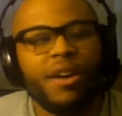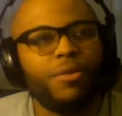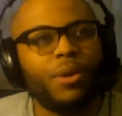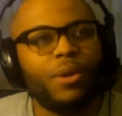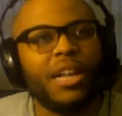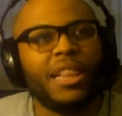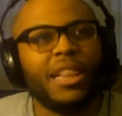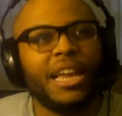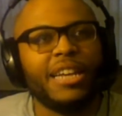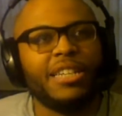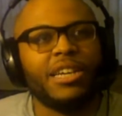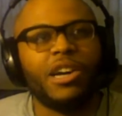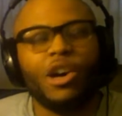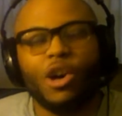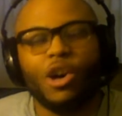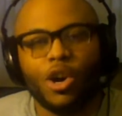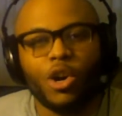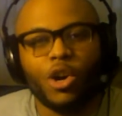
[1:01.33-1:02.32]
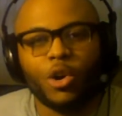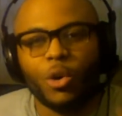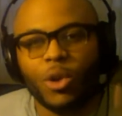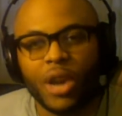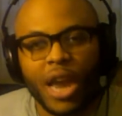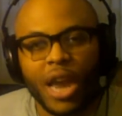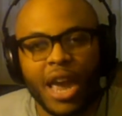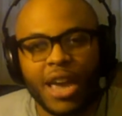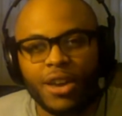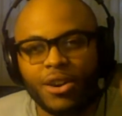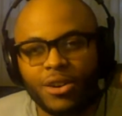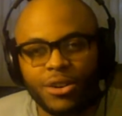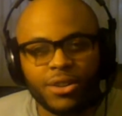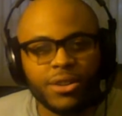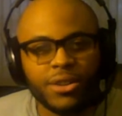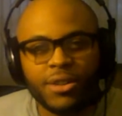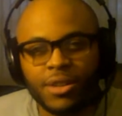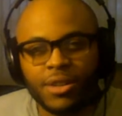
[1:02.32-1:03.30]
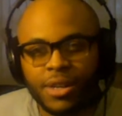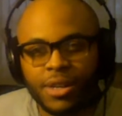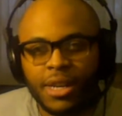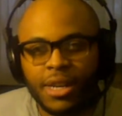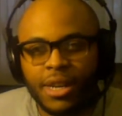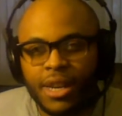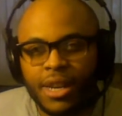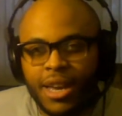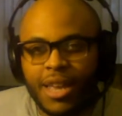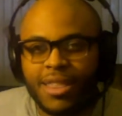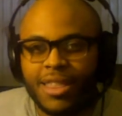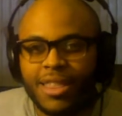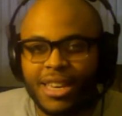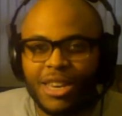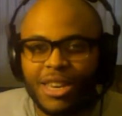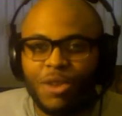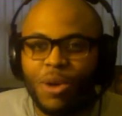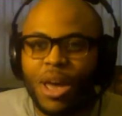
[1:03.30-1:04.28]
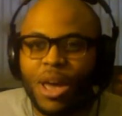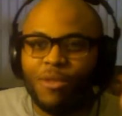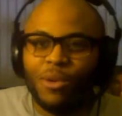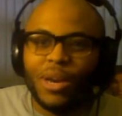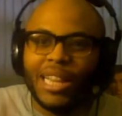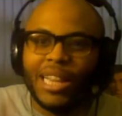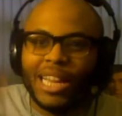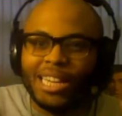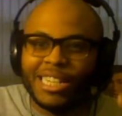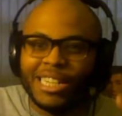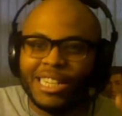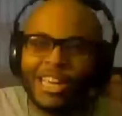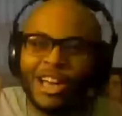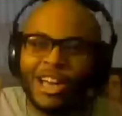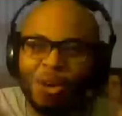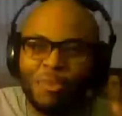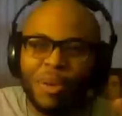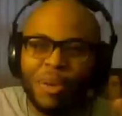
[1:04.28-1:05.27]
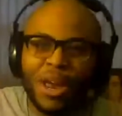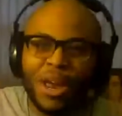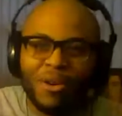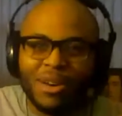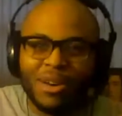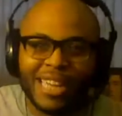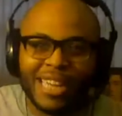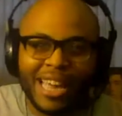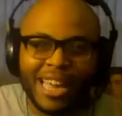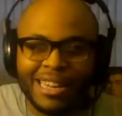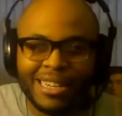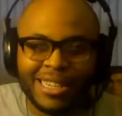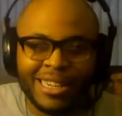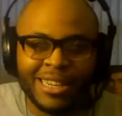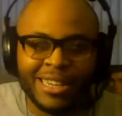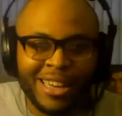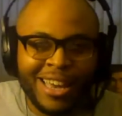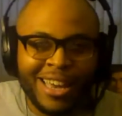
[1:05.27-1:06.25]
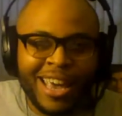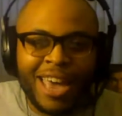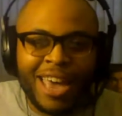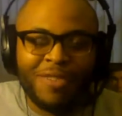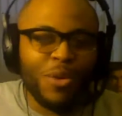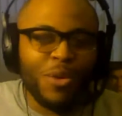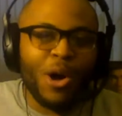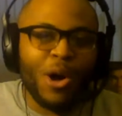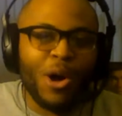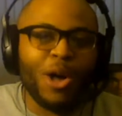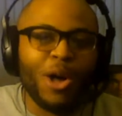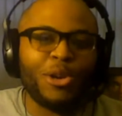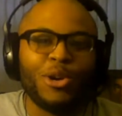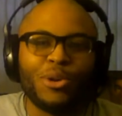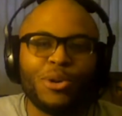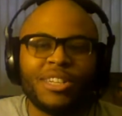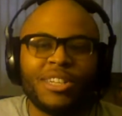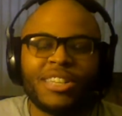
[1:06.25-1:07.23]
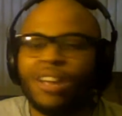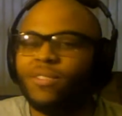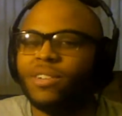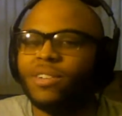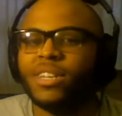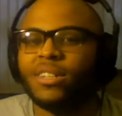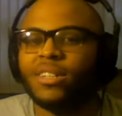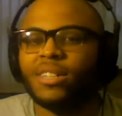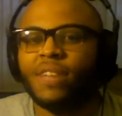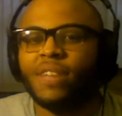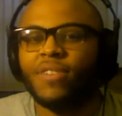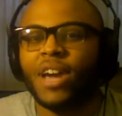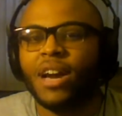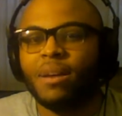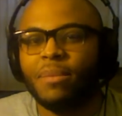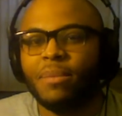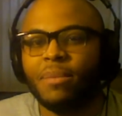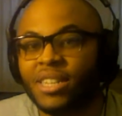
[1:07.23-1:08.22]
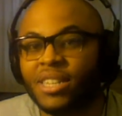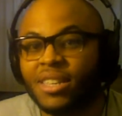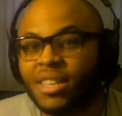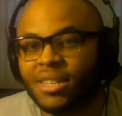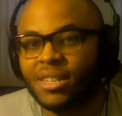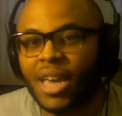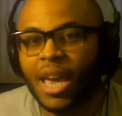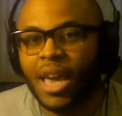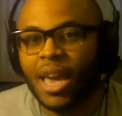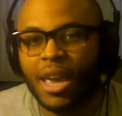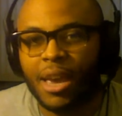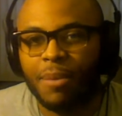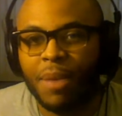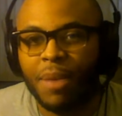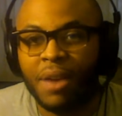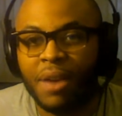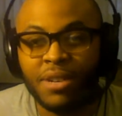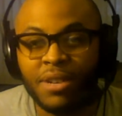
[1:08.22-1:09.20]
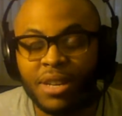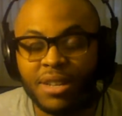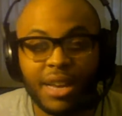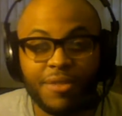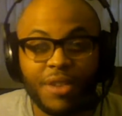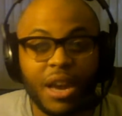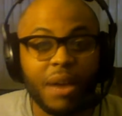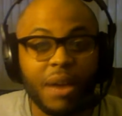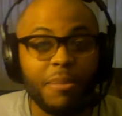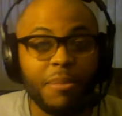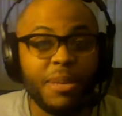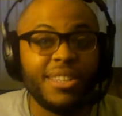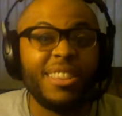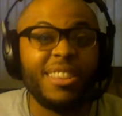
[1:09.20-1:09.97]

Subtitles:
what I like to call creators, and then you have what I like to call parasites. Have you all noticed ever since I've come into this game, ever since I've come into